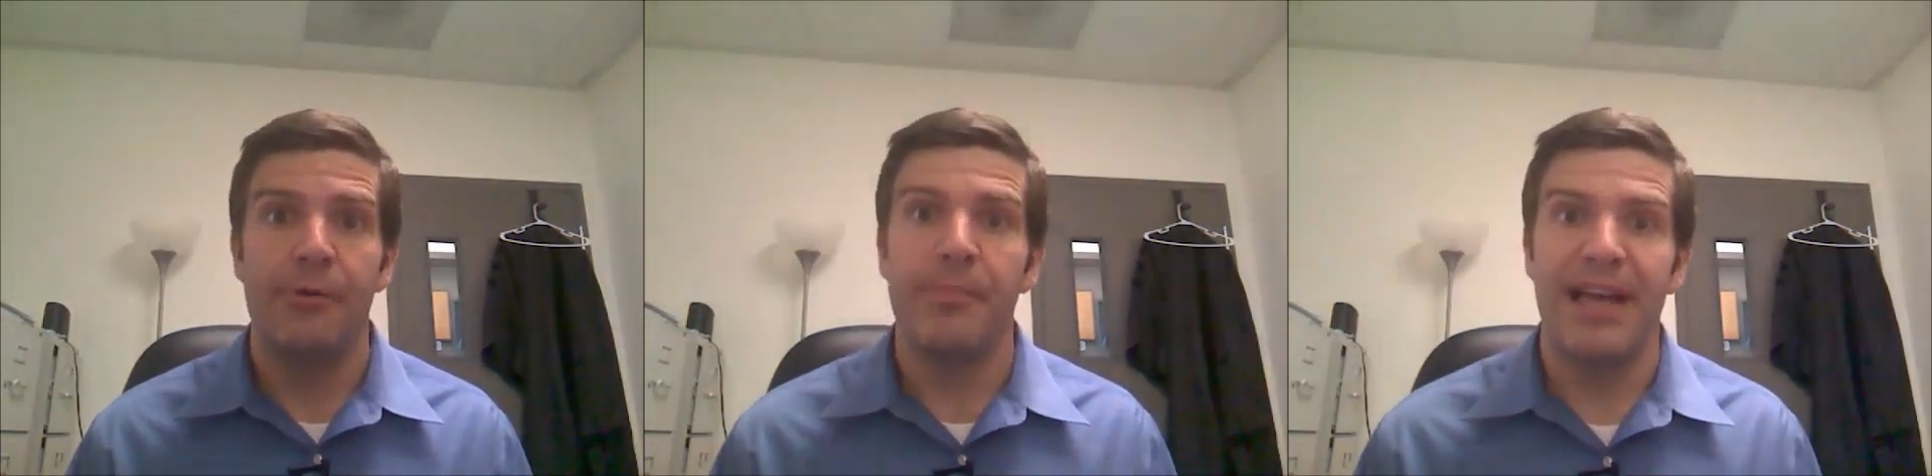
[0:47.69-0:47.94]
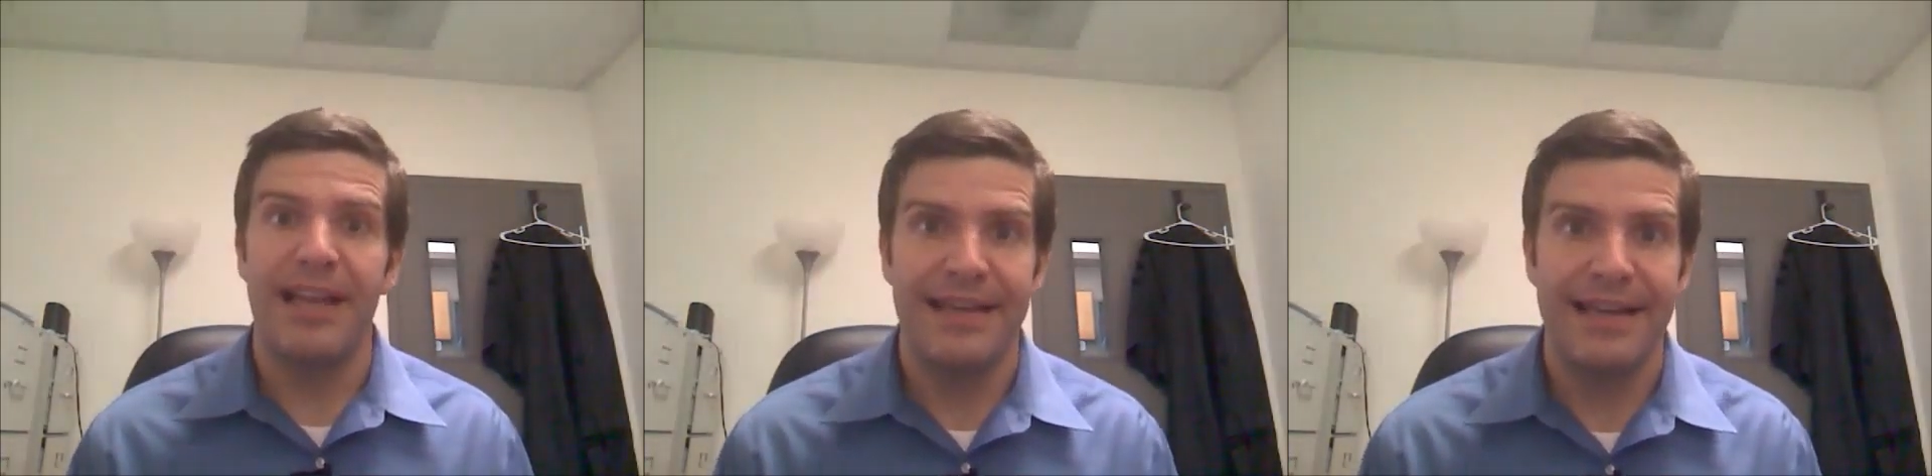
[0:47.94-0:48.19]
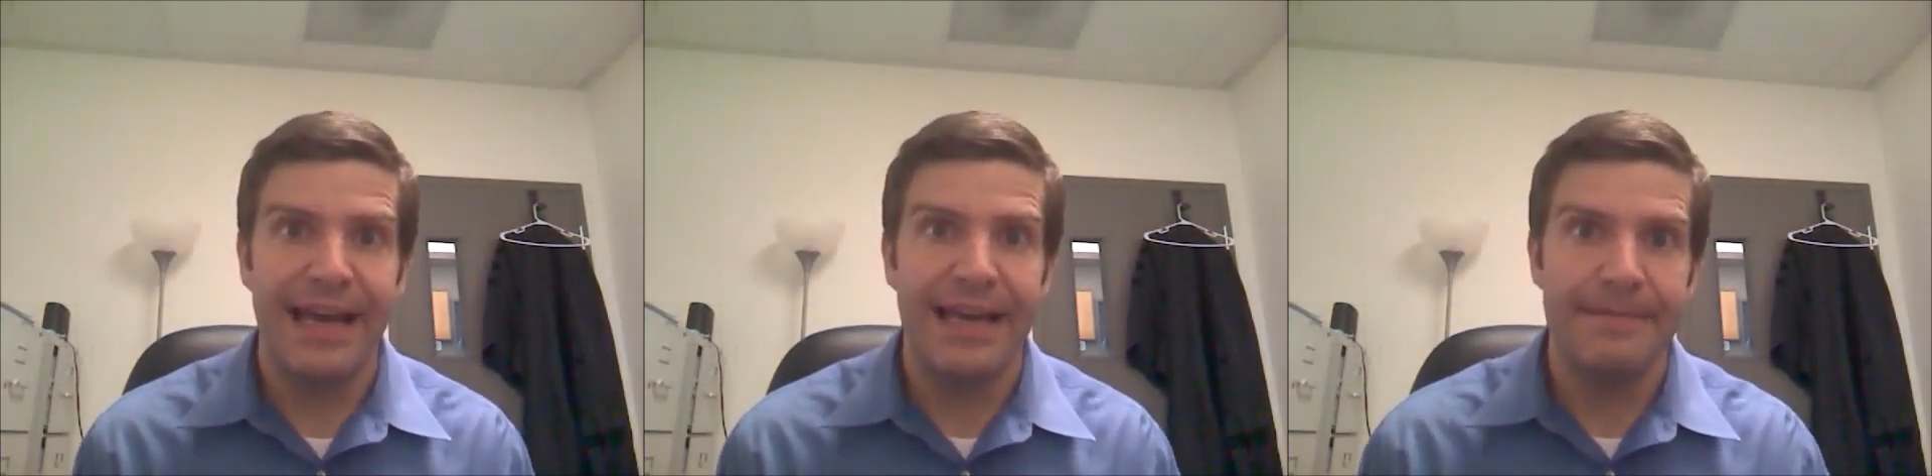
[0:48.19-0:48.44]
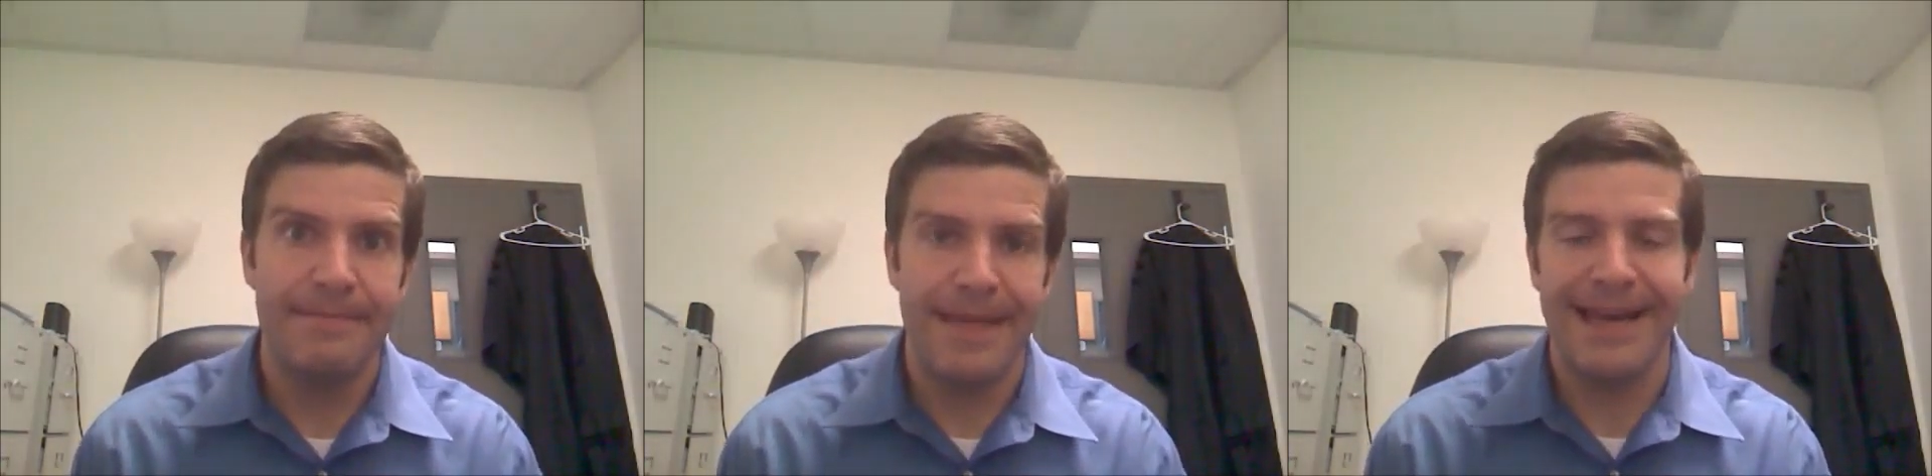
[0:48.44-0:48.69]
by the
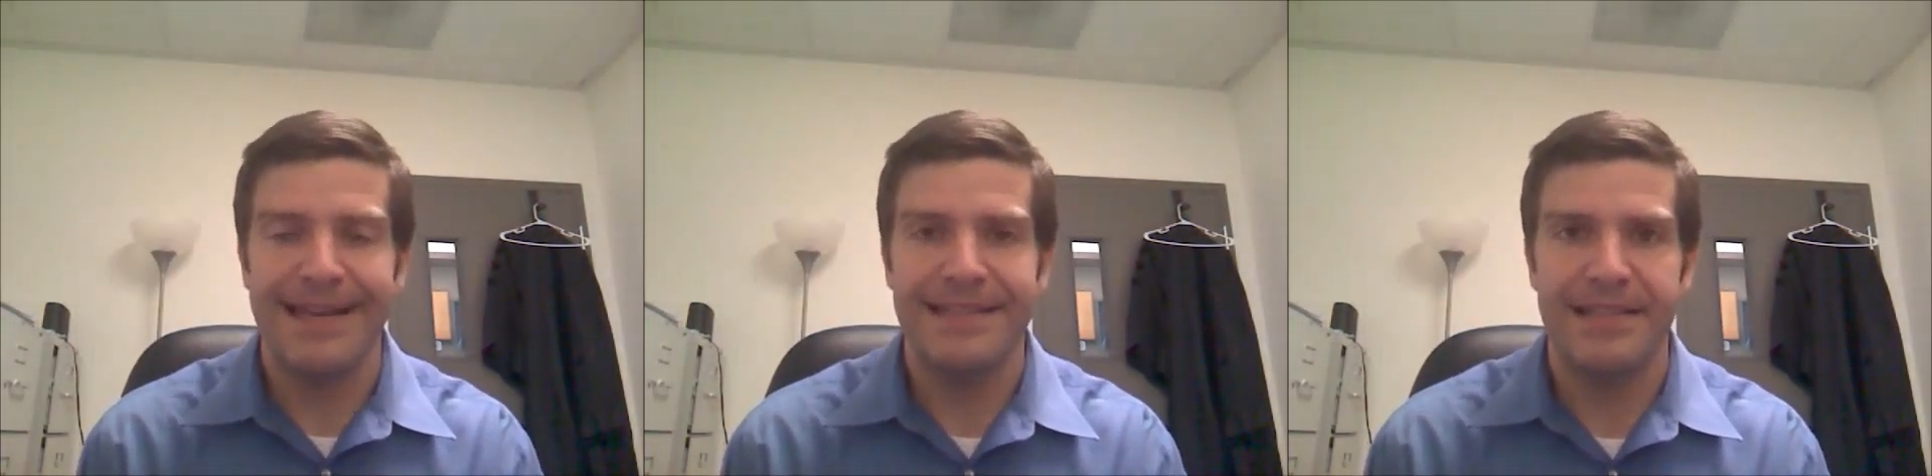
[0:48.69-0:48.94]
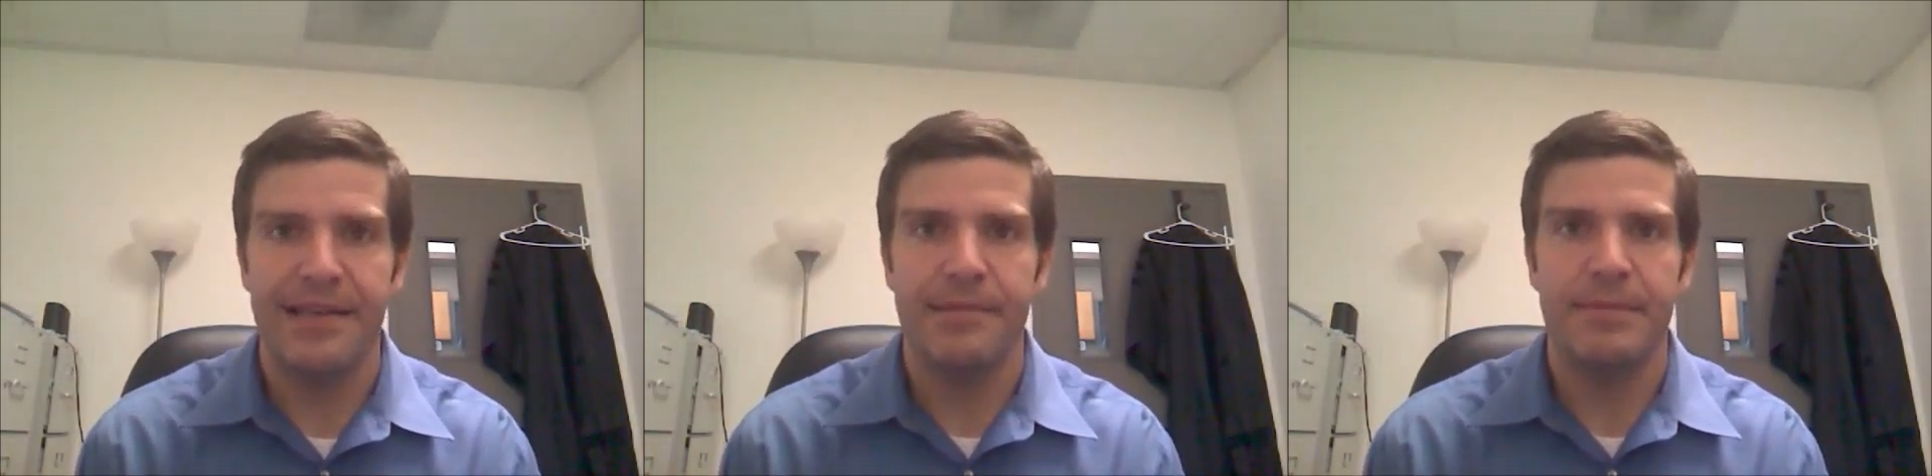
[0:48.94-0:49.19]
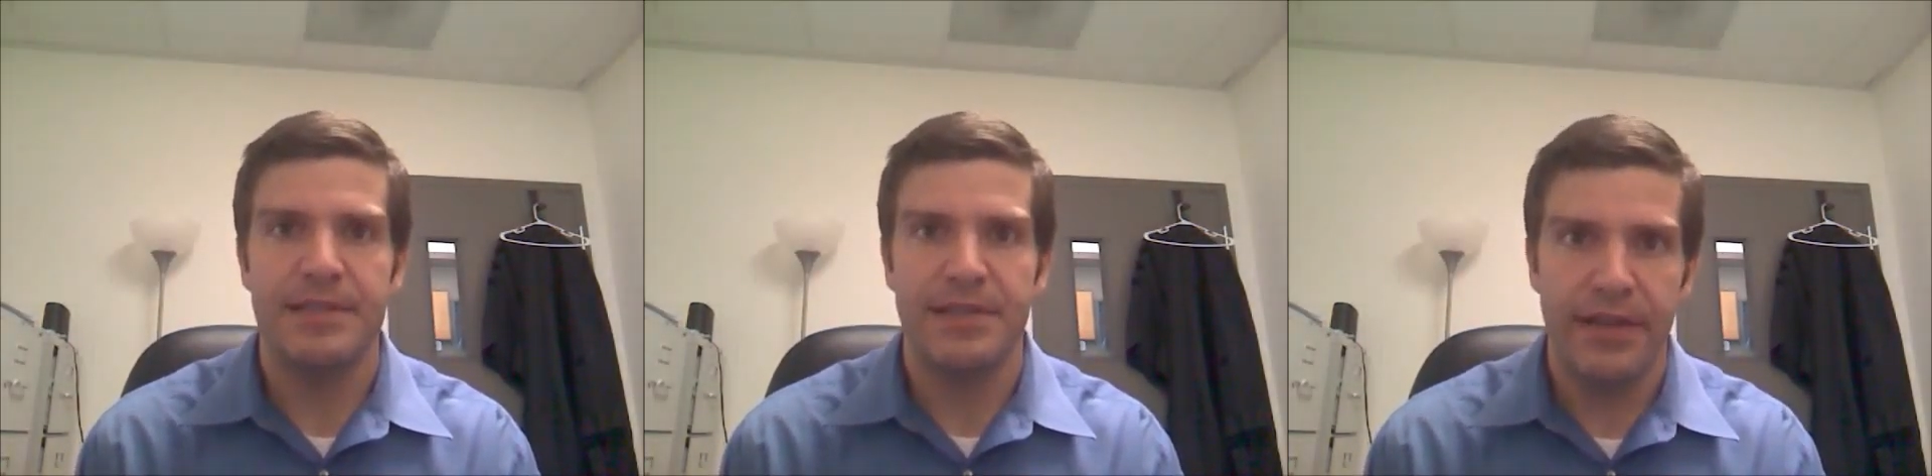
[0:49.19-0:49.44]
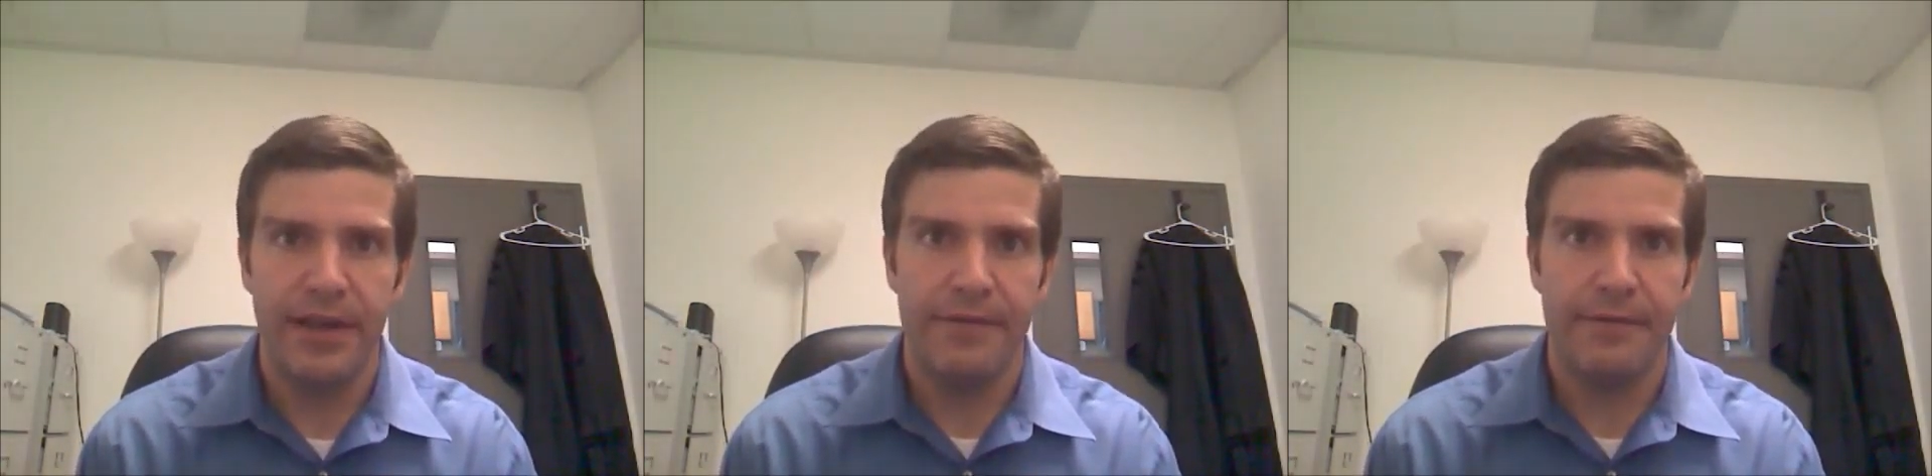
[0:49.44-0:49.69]
Knight that examines
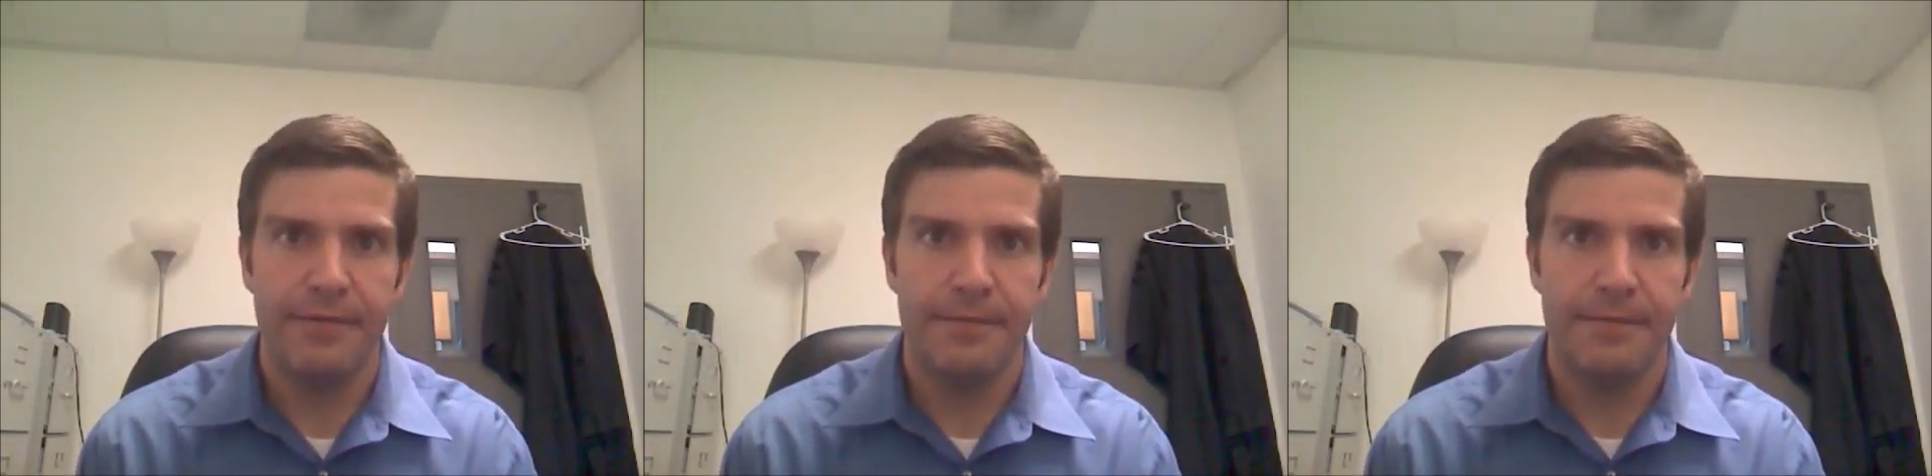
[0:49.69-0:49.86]
love.